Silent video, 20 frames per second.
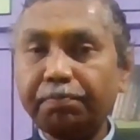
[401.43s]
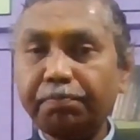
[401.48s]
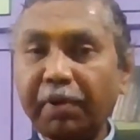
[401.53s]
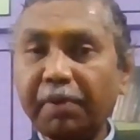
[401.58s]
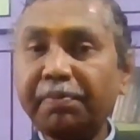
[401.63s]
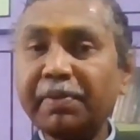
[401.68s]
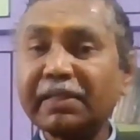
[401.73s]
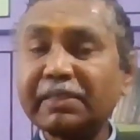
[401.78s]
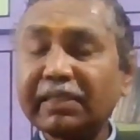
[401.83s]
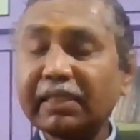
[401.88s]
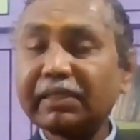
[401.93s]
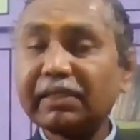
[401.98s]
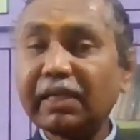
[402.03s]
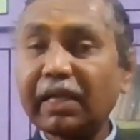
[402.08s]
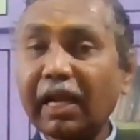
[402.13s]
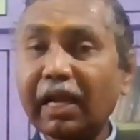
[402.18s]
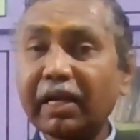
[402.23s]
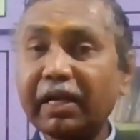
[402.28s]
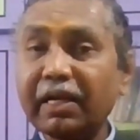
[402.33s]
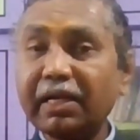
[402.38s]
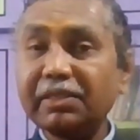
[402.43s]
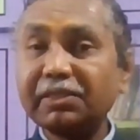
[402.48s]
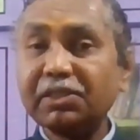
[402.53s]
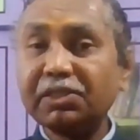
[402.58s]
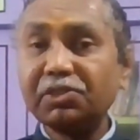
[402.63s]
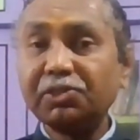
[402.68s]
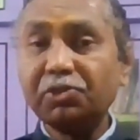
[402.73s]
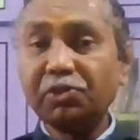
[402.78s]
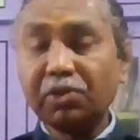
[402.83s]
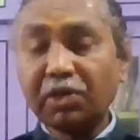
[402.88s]
Public sector
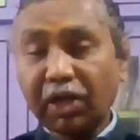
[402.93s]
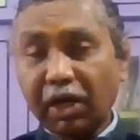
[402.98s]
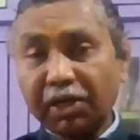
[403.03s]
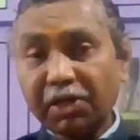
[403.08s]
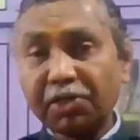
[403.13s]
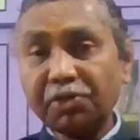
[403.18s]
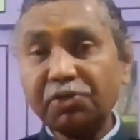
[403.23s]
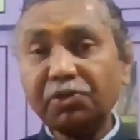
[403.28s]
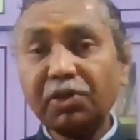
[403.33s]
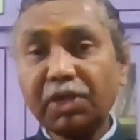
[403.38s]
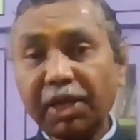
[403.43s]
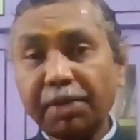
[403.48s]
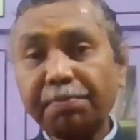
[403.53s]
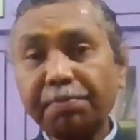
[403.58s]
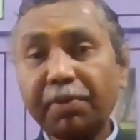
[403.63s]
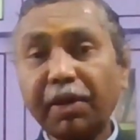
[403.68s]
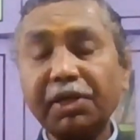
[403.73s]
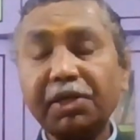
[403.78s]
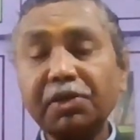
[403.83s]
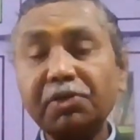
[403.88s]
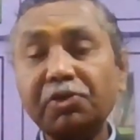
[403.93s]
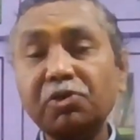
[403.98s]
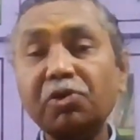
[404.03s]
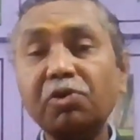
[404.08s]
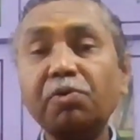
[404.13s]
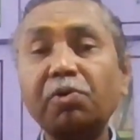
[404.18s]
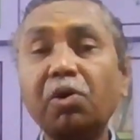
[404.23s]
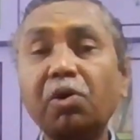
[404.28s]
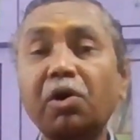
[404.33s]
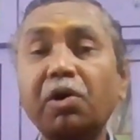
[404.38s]
organizations should
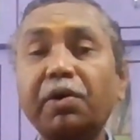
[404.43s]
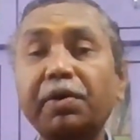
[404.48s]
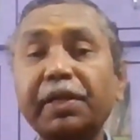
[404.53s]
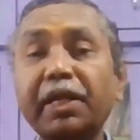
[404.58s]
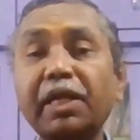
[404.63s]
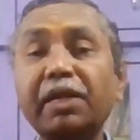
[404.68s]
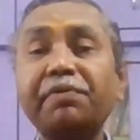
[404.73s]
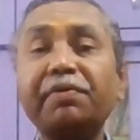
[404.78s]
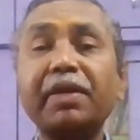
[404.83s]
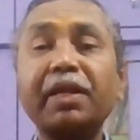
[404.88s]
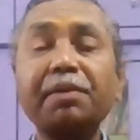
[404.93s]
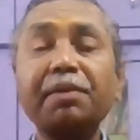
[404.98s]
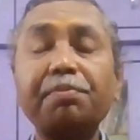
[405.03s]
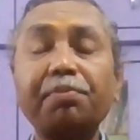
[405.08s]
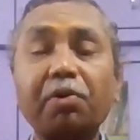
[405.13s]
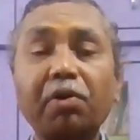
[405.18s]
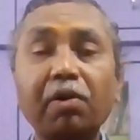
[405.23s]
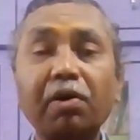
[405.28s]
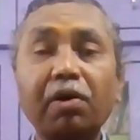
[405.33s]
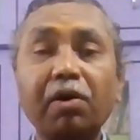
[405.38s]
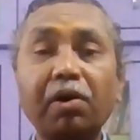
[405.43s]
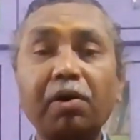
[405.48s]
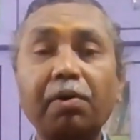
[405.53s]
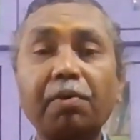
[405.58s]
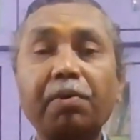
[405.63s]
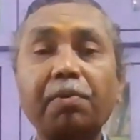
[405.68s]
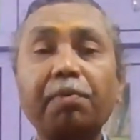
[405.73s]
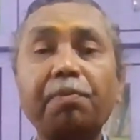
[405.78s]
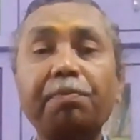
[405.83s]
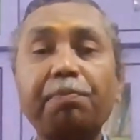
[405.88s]
continue delivering
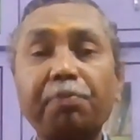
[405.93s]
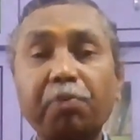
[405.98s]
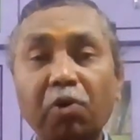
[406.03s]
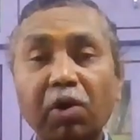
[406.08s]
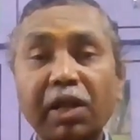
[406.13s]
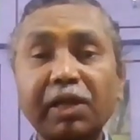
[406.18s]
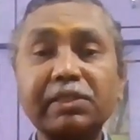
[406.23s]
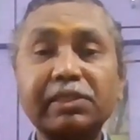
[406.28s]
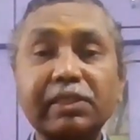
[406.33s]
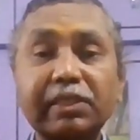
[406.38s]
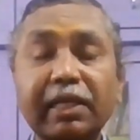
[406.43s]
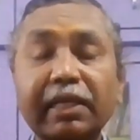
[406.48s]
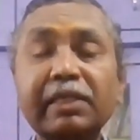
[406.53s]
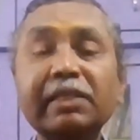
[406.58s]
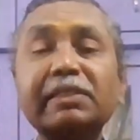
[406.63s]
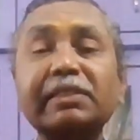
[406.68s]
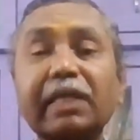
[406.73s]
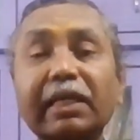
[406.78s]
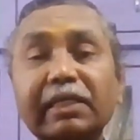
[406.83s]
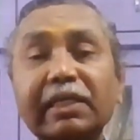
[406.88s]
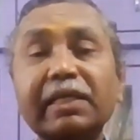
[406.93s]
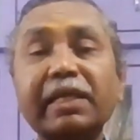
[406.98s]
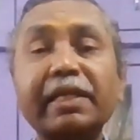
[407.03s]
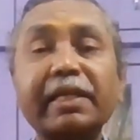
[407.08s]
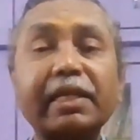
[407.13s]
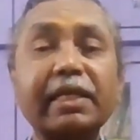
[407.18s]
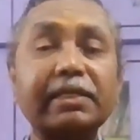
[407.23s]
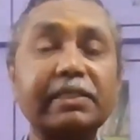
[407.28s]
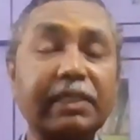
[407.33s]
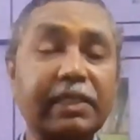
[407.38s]
products in certain
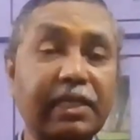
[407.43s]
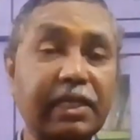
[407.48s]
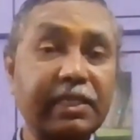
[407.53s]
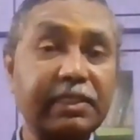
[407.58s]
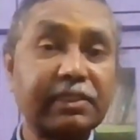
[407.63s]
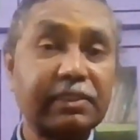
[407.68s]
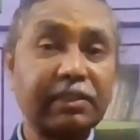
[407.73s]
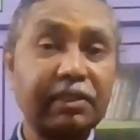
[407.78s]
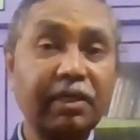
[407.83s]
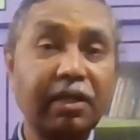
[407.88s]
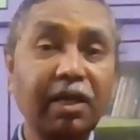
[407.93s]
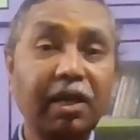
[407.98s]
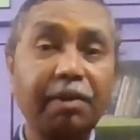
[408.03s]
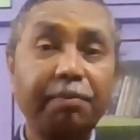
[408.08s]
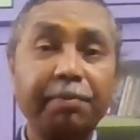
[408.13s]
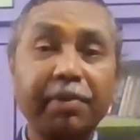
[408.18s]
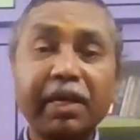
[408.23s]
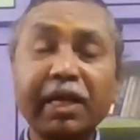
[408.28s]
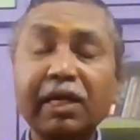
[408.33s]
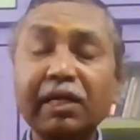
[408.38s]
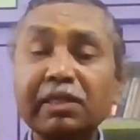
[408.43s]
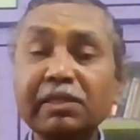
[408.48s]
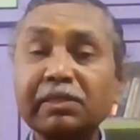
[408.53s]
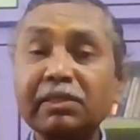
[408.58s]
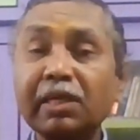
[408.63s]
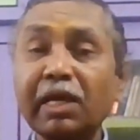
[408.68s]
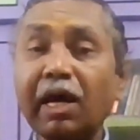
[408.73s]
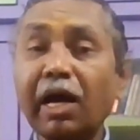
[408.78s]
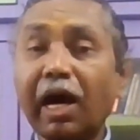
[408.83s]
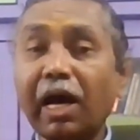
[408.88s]
areas at least,
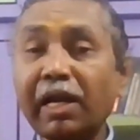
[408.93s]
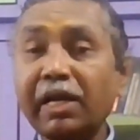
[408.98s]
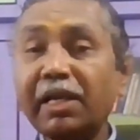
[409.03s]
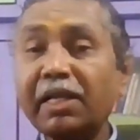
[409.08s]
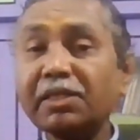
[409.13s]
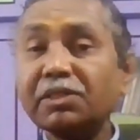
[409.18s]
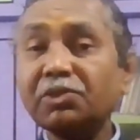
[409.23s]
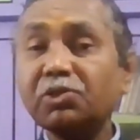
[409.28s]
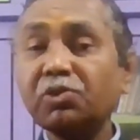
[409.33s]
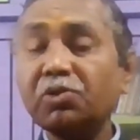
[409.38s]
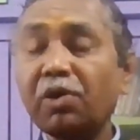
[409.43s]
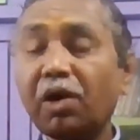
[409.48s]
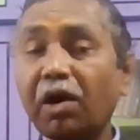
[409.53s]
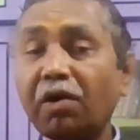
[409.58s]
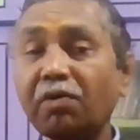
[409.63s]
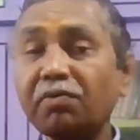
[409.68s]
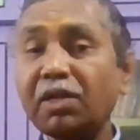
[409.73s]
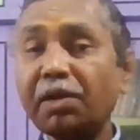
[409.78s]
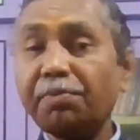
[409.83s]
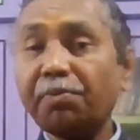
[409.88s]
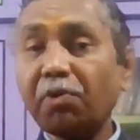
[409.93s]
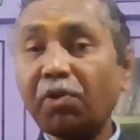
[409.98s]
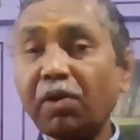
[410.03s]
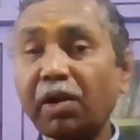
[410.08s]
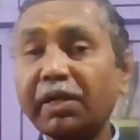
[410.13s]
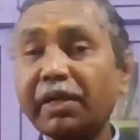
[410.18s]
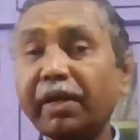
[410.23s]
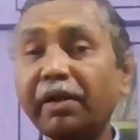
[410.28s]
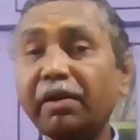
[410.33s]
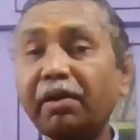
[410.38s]
because unless you have the
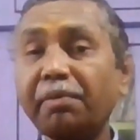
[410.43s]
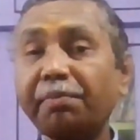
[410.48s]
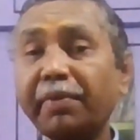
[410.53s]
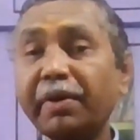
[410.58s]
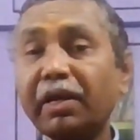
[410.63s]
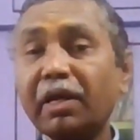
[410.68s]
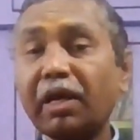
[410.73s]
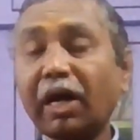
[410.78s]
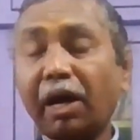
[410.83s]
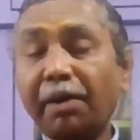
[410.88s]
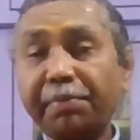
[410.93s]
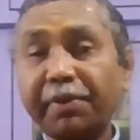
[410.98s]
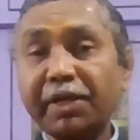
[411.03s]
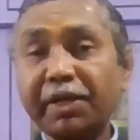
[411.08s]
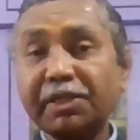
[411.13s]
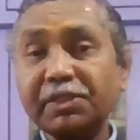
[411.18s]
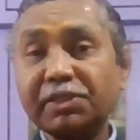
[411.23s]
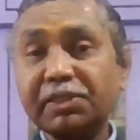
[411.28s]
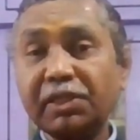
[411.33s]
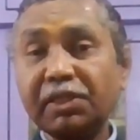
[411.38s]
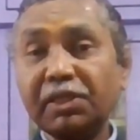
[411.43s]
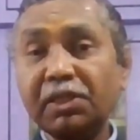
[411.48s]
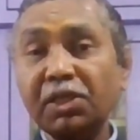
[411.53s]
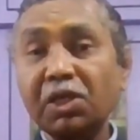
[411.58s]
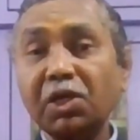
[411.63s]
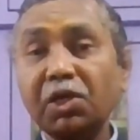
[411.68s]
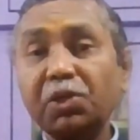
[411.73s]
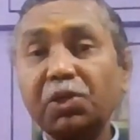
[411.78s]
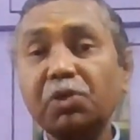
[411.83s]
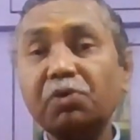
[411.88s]
product development competency,
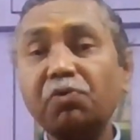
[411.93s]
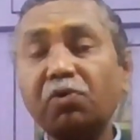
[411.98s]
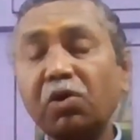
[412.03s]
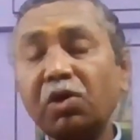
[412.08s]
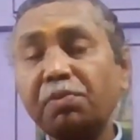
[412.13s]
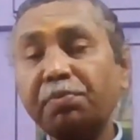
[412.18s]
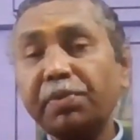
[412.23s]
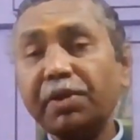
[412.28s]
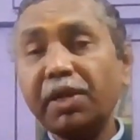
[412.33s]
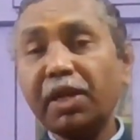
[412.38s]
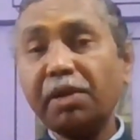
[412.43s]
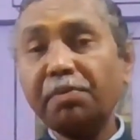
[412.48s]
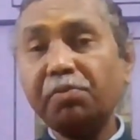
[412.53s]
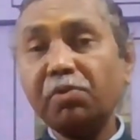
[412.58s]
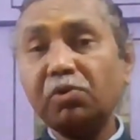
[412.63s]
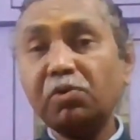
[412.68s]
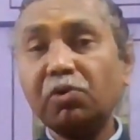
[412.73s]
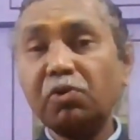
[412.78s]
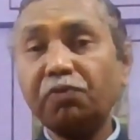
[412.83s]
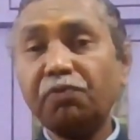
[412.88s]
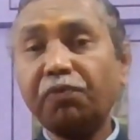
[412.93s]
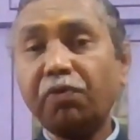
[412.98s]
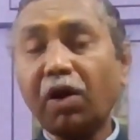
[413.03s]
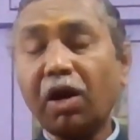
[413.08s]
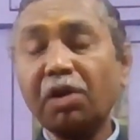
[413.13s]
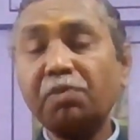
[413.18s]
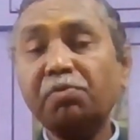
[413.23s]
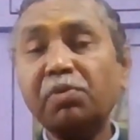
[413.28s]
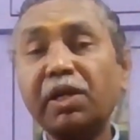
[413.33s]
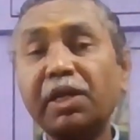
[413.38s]
you won't be able to
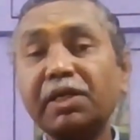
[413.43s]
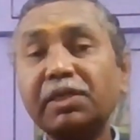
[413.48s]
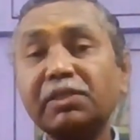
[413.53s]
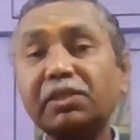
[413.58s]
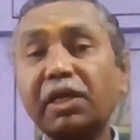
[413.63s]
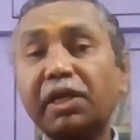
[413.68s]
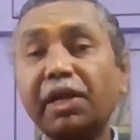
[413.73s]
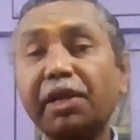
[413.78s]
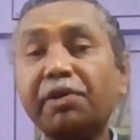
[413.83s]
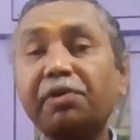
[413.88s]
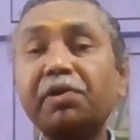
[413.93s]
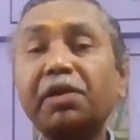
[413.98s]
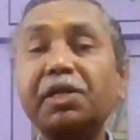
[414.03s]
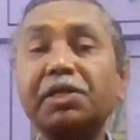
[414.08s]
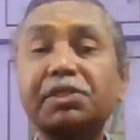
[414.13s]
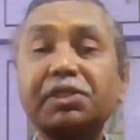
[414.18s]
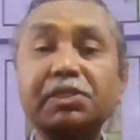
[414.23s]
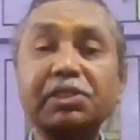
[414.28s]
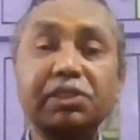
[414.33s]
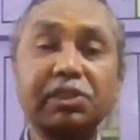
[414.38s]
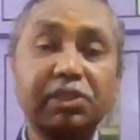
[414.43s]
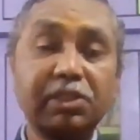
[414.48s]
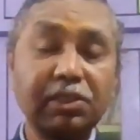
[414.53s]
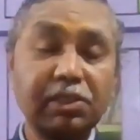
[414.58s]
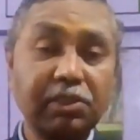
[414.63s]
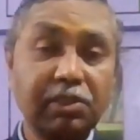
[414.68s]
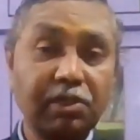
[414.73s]
formalize the regulations